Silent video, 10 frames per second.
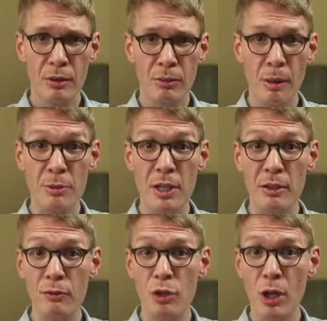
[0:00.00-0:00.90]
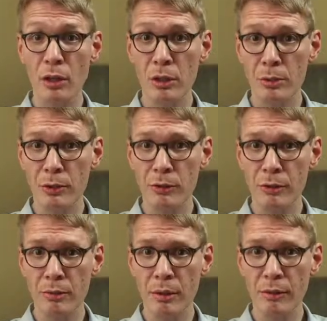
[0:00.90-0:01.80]
Representative John Lewis
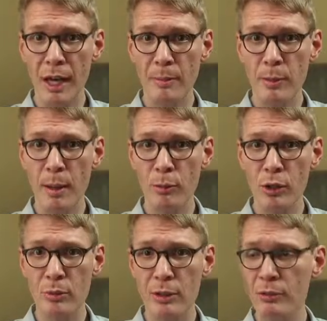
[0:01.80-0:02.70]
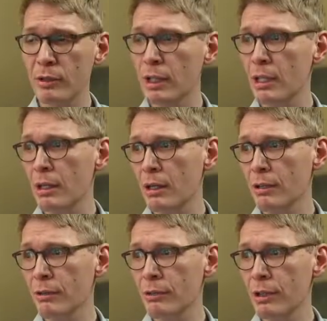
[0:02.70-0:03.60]
of happy memory, recently
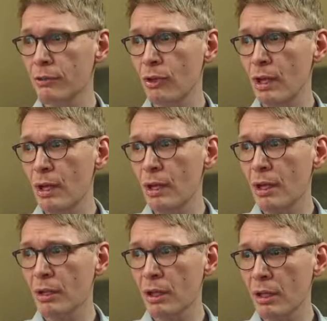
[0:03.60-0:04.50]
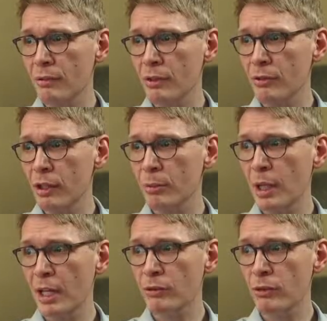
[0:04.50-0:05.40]
deceased. A lot of us young
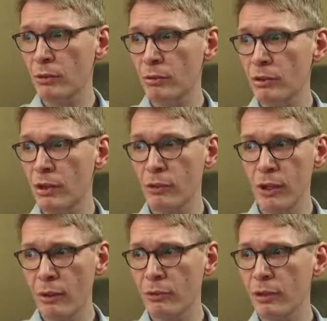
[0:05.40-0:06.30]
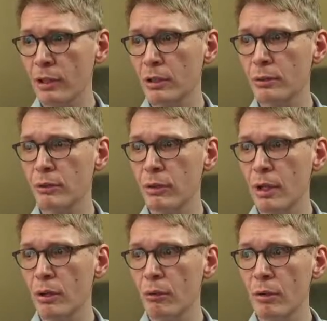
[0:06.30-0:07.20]
black students in the South, said Lewis,
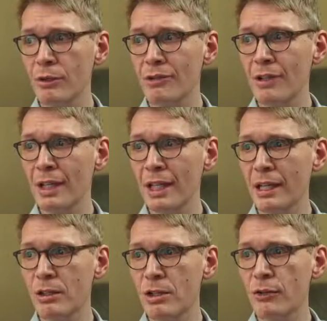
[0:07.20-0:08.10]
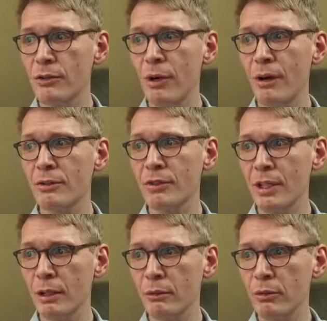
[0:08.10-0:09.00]
weren't sitting in just for
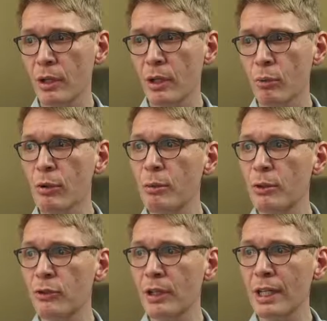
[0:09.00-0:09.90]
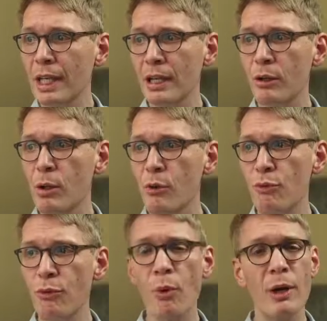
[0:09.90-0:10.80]
ourselves. We were sitting in
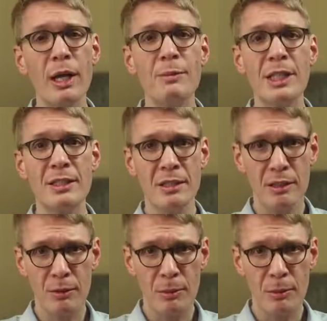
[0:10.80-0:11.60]
for Emmett Till.